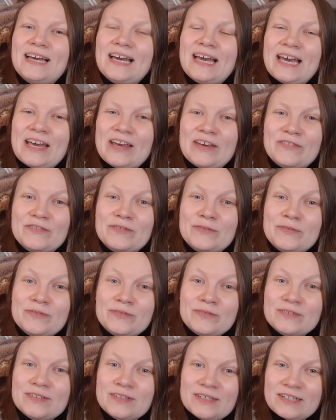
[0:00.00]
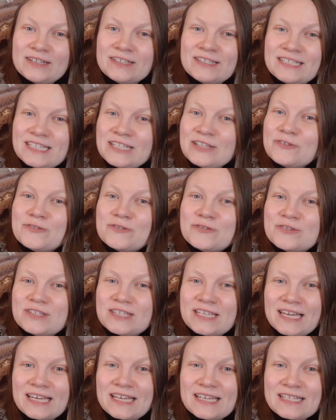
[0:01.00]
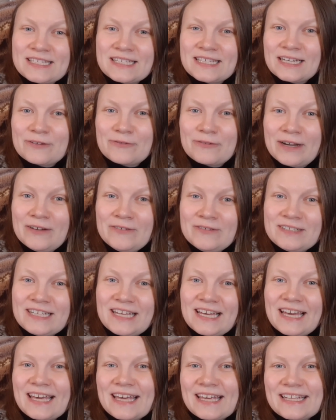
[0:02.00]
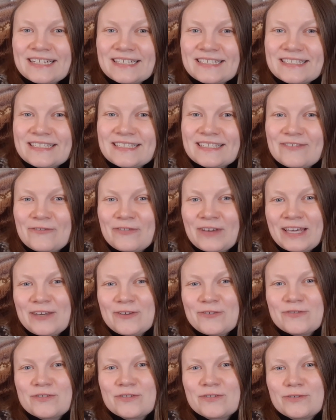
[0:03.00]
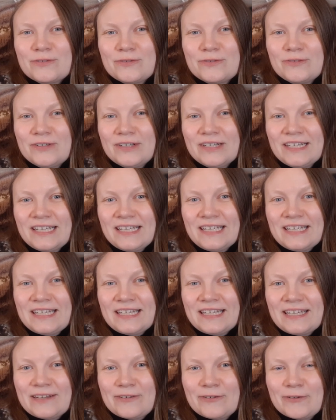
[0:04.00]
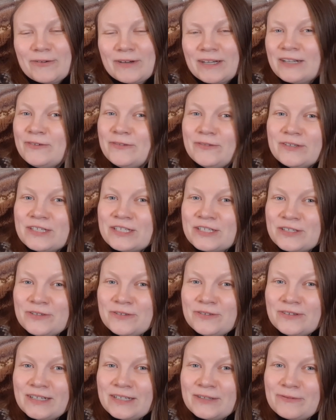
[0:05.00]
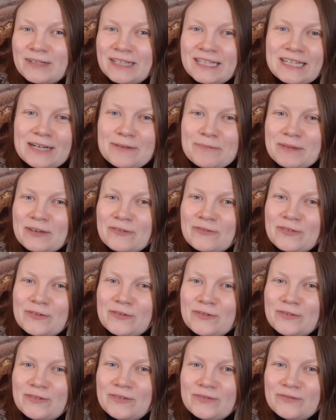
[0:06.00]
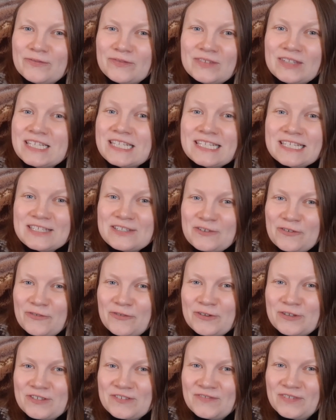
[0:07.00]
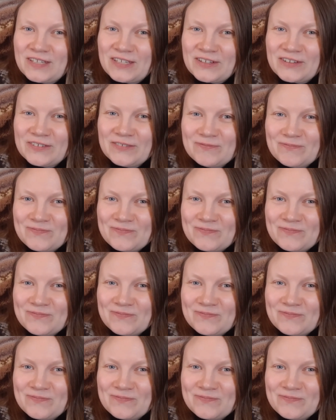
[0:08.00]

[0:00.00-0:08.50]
have continued to stick around, and thank you to everyone who is new, and welcome if this is your first video.